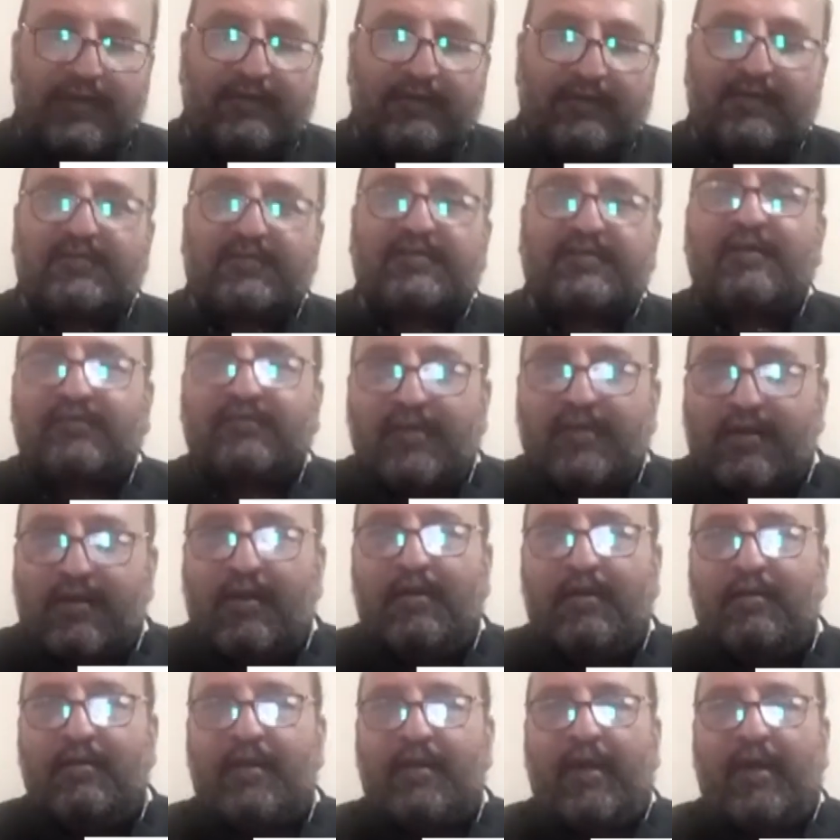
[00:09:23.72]
because
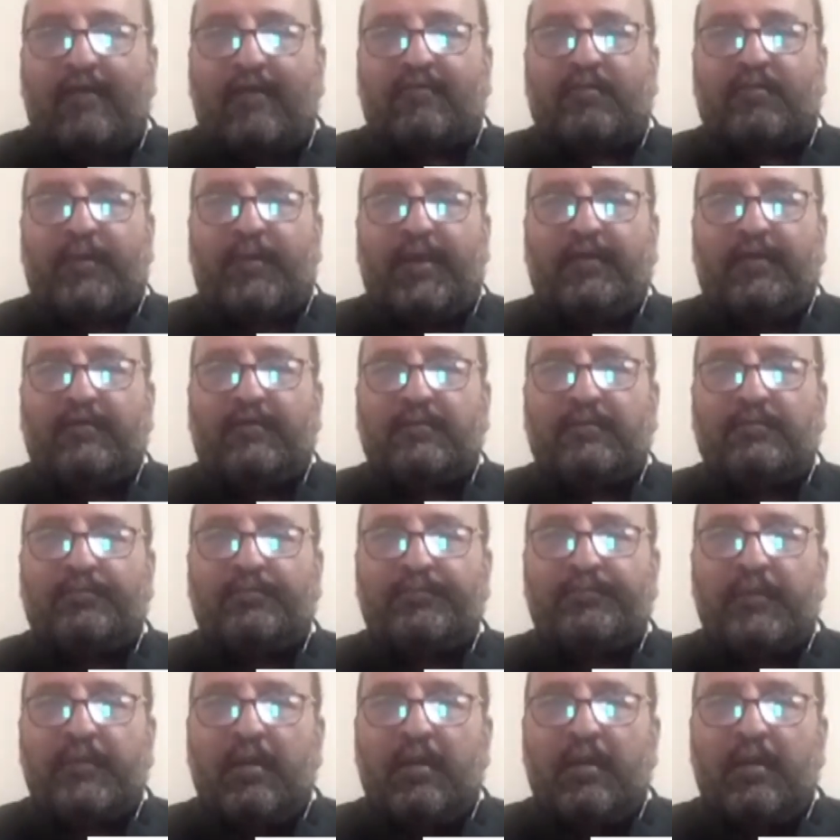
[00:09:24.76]
not even a
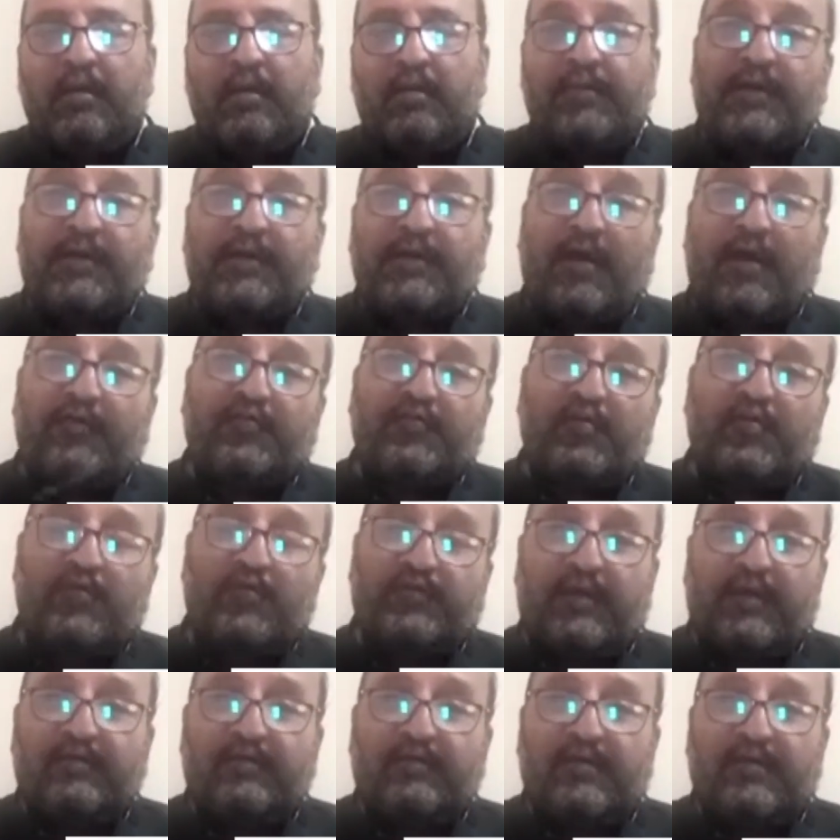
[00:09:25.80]
single university has
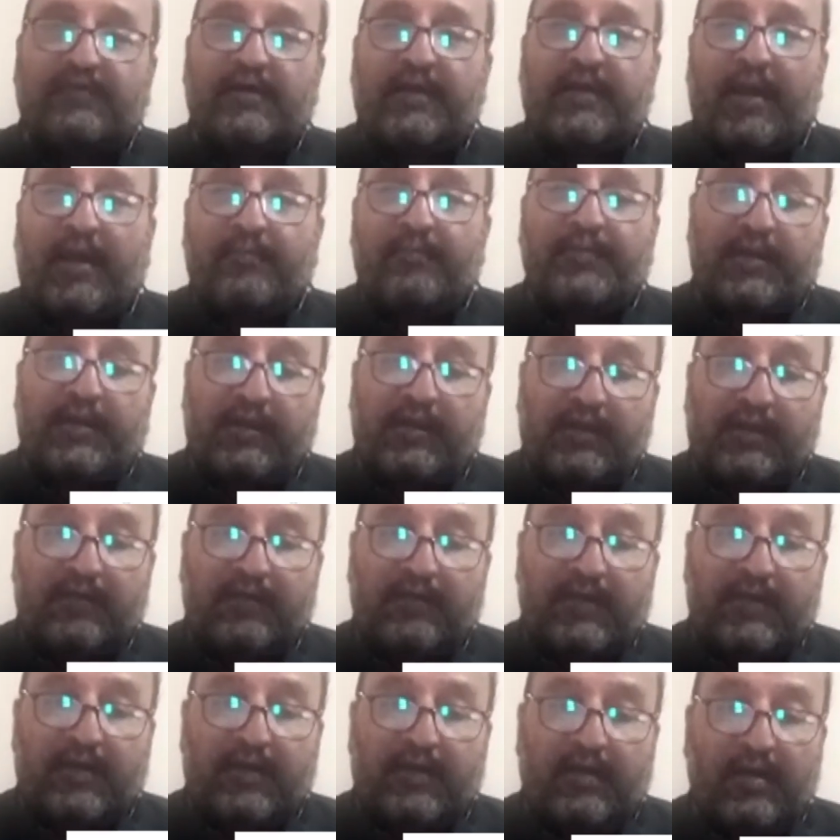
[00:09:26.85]
figured
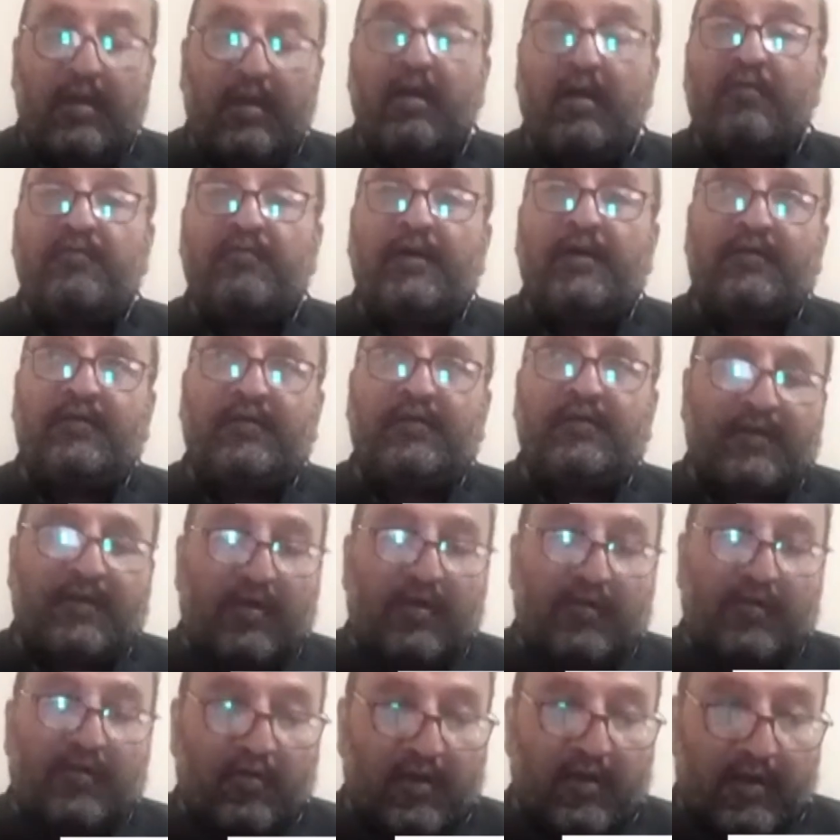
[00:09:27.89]
among the top
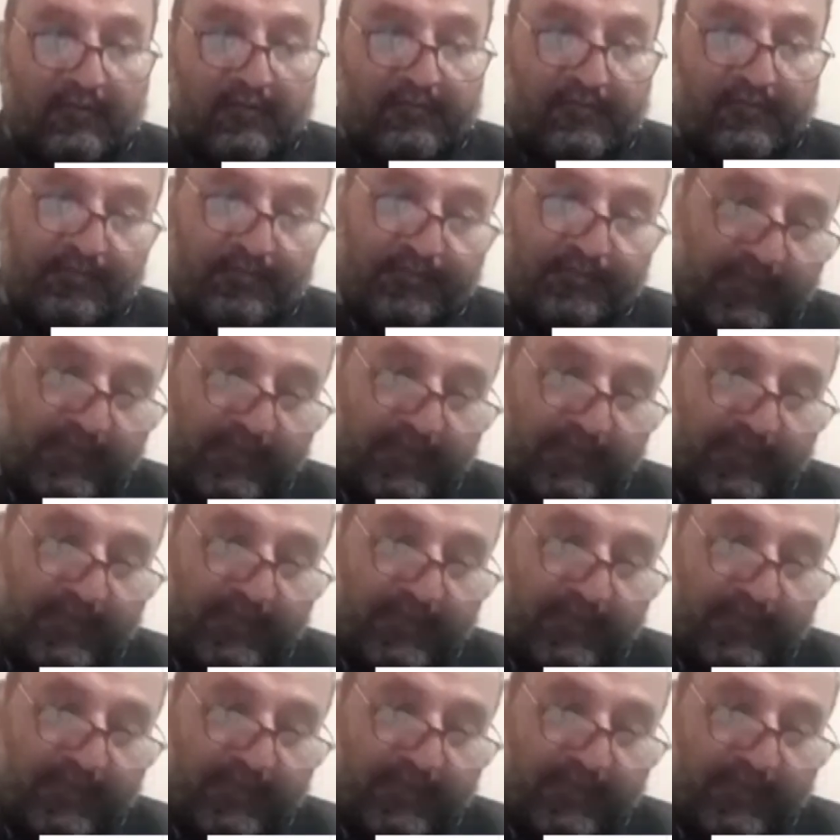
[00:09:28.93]
100 universities in